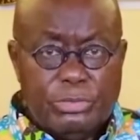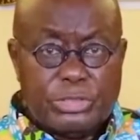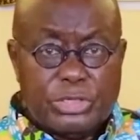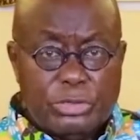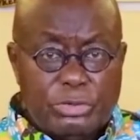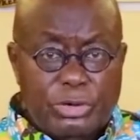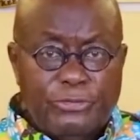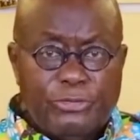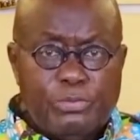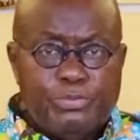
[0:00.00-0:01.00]
with
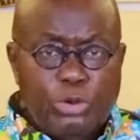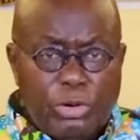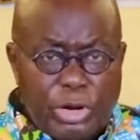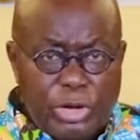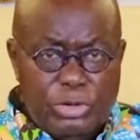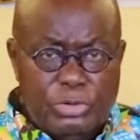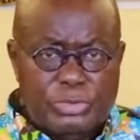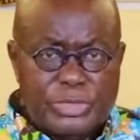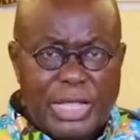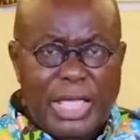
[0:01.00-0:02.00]
children from poorer
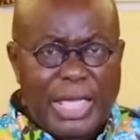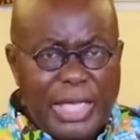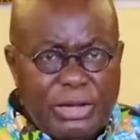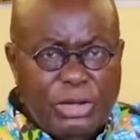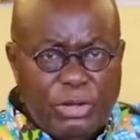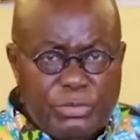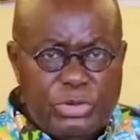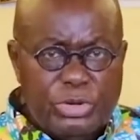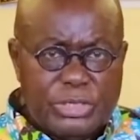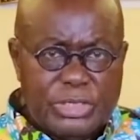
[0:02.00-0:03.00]
homes and
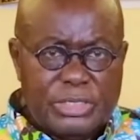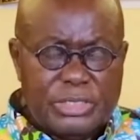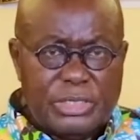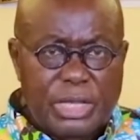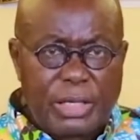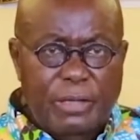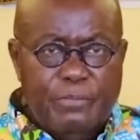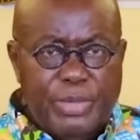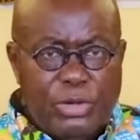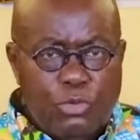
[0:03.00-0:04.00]
communities
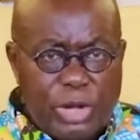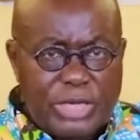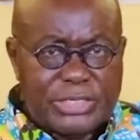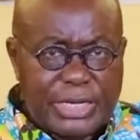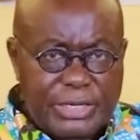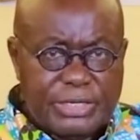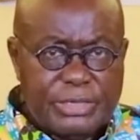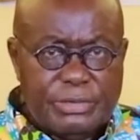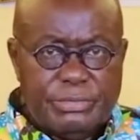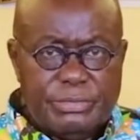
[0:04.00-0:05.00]
being worst hit.